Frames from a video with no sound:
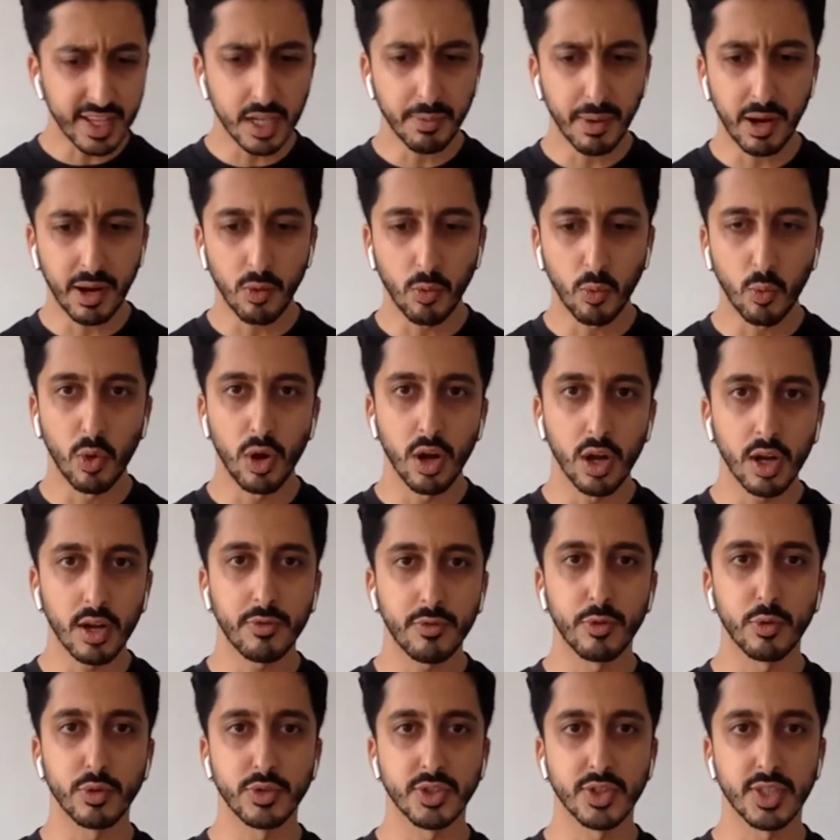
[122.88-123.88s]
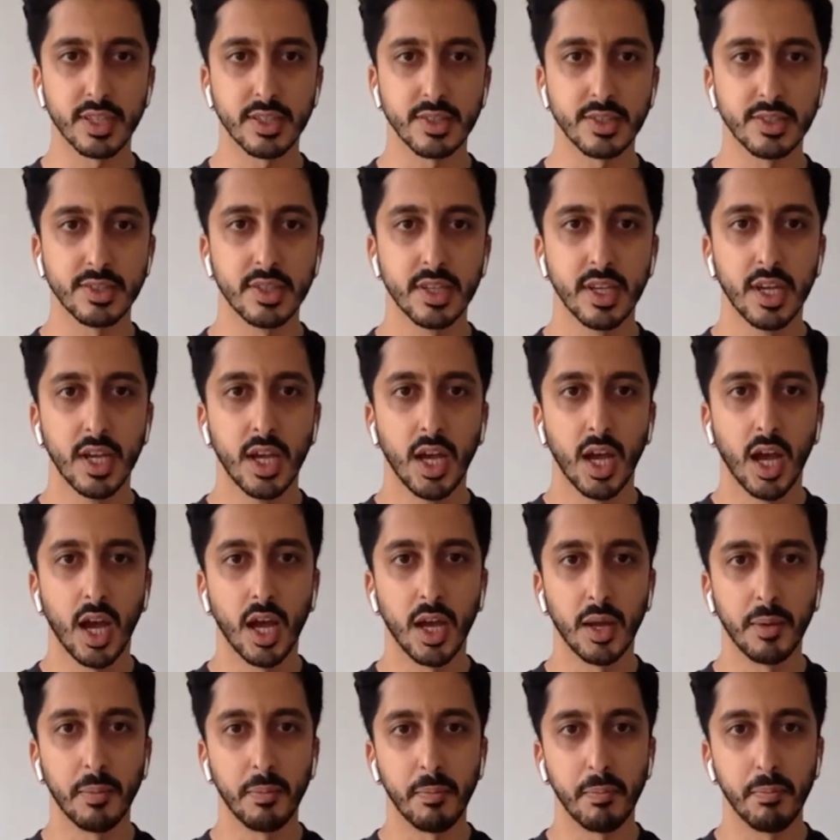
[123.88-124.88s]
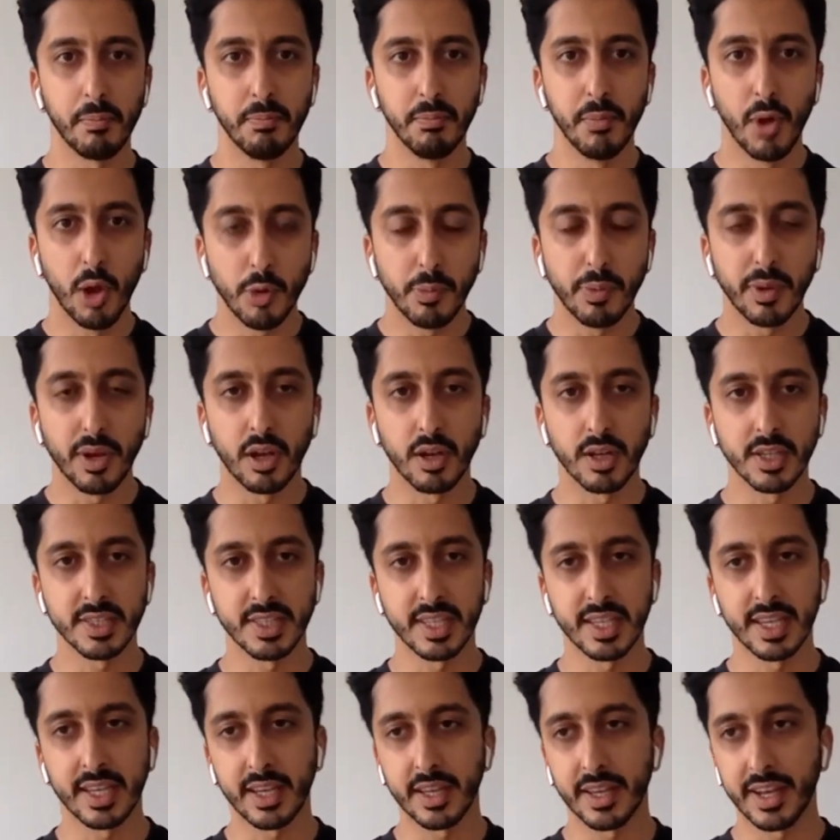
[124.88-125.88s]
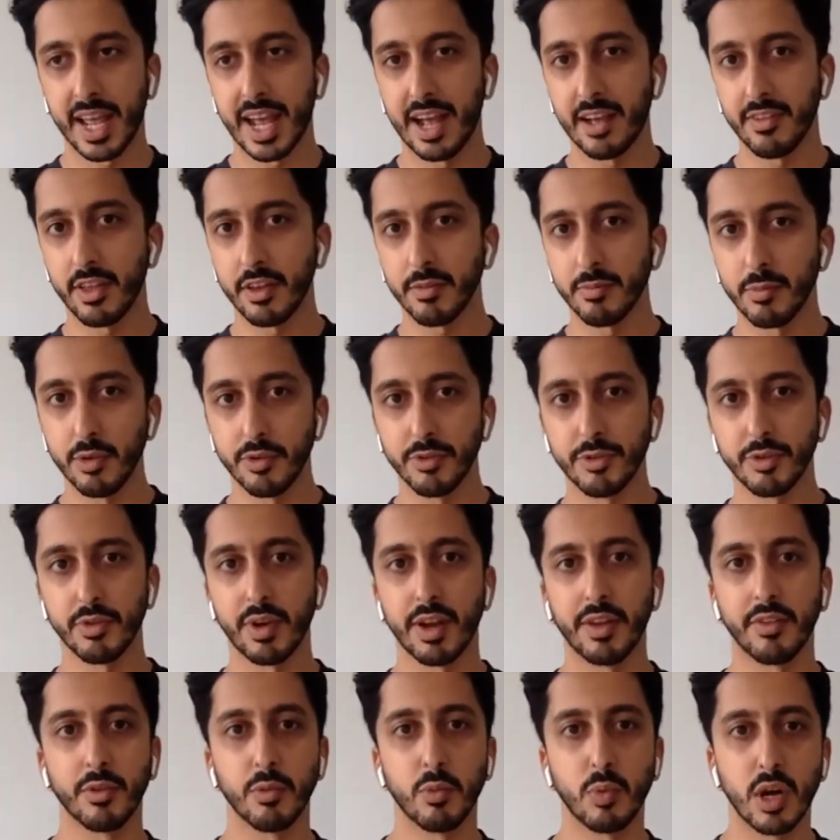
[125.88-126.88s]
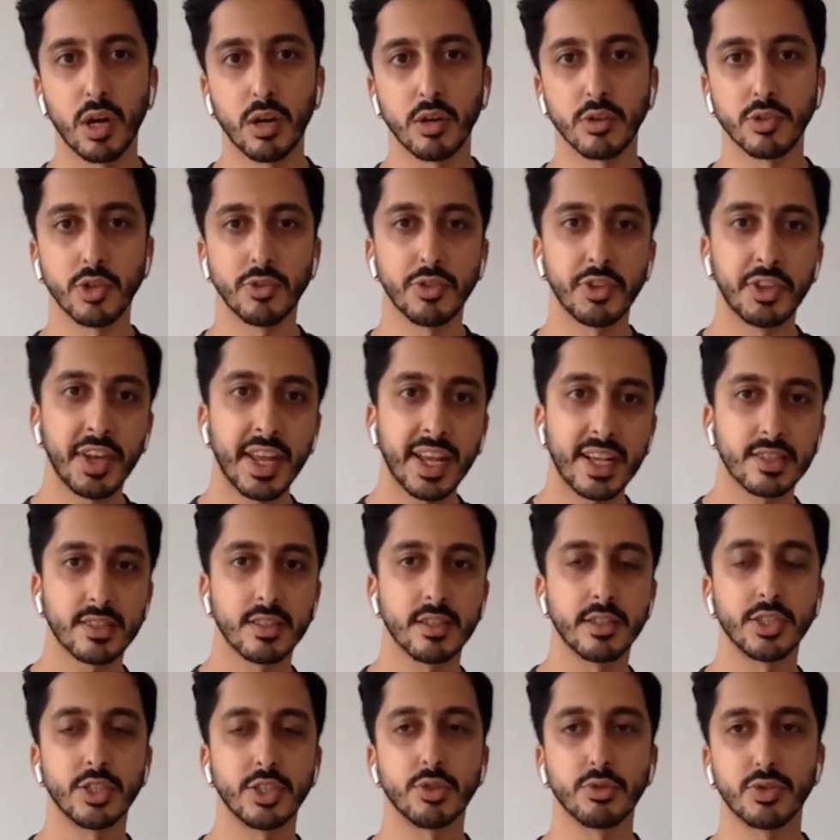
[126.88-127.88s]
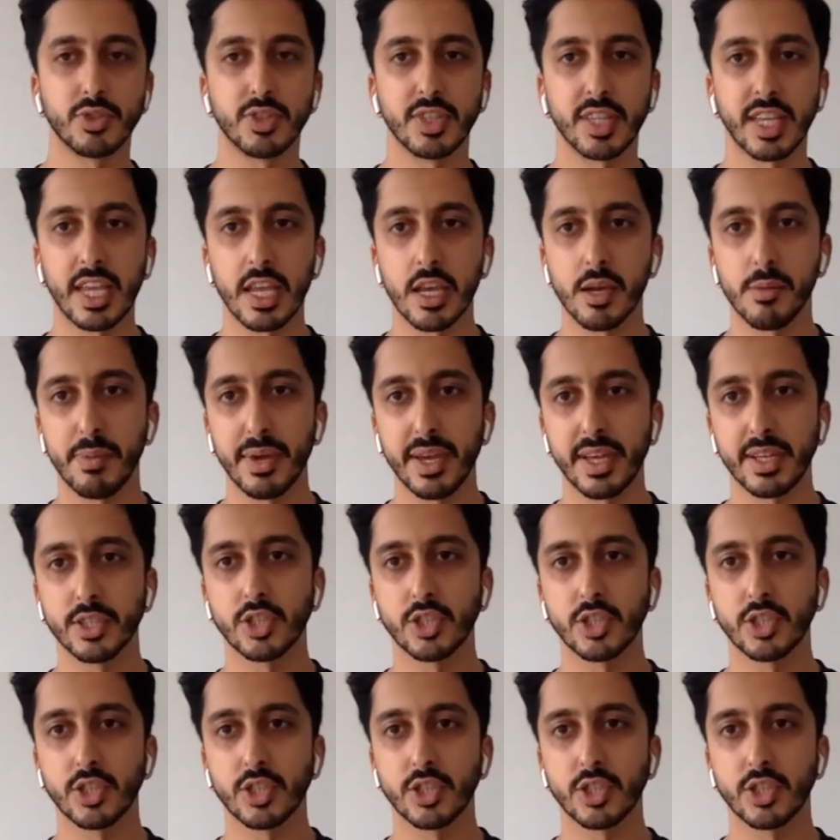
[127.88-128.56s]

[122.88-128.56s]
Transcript: we think about workforces mobilizing and how they've moved around the world, on the next slide, you'll see